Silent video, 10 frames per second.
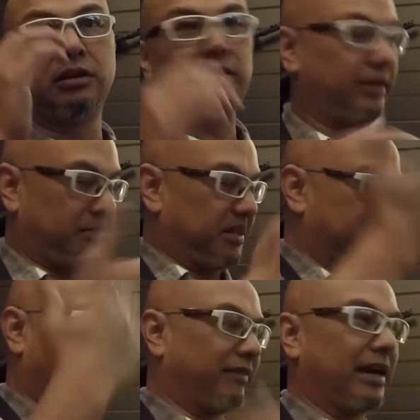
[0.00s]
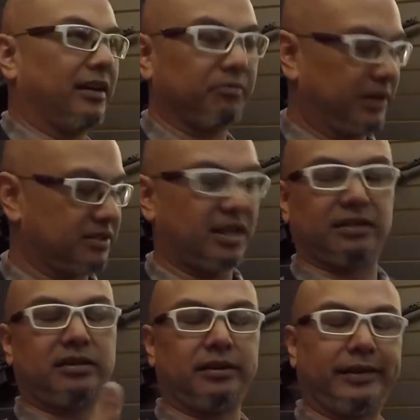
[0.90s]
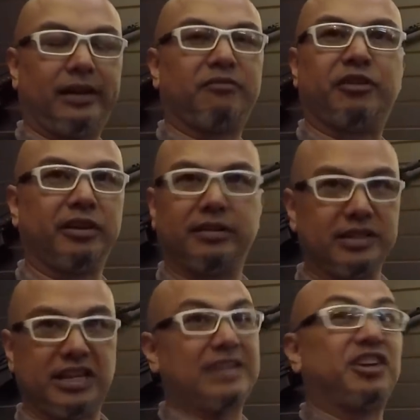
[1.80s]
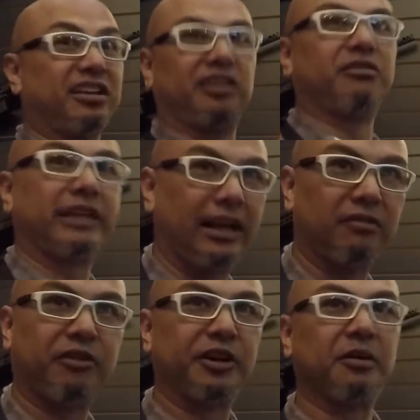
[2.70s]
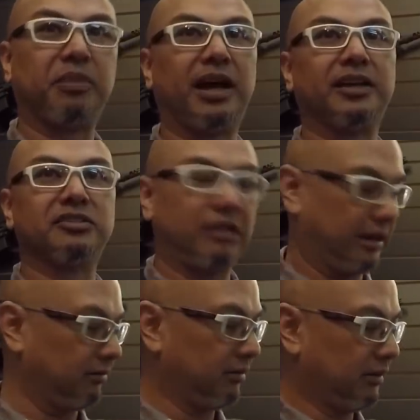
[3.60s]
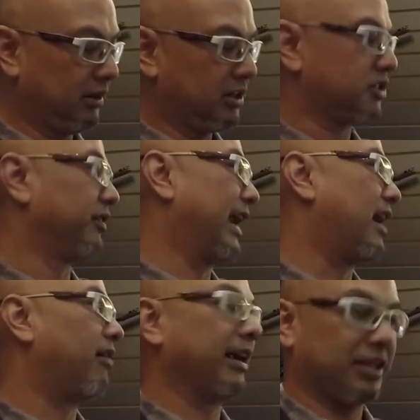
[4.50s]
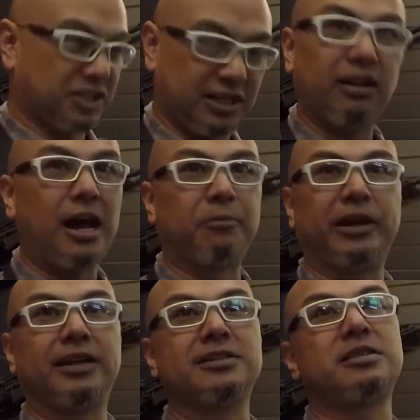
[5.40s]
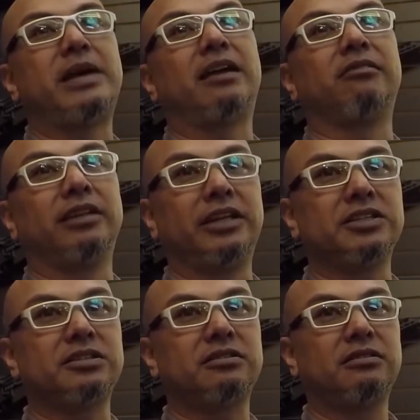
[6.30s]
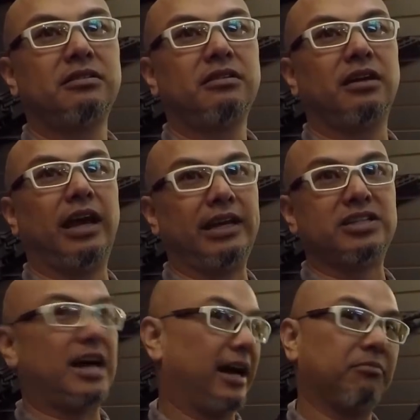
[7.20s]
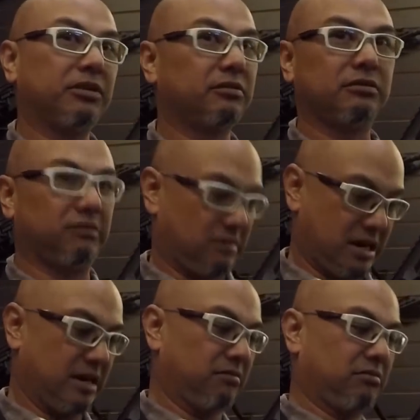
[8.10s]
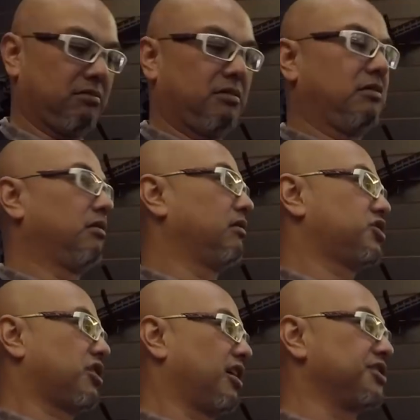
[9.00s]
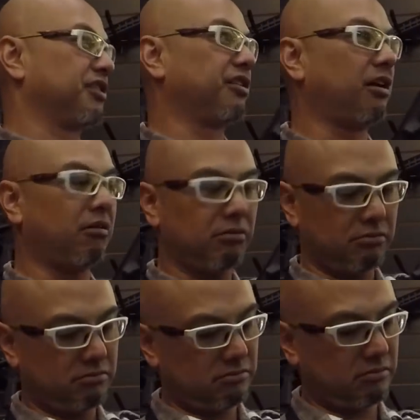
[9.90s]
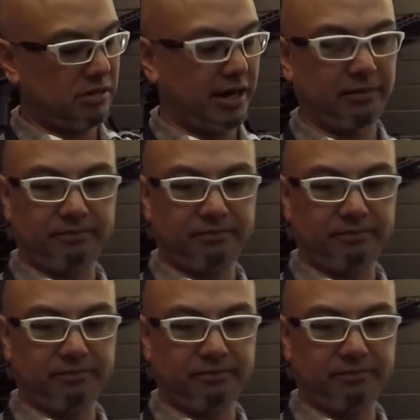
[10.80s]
Yeah, I mean it's Radlock, but it's not California. This has nothing to do with California compliance, right? So now I can still operate it as a mag release anytime, right? Charge and go, right?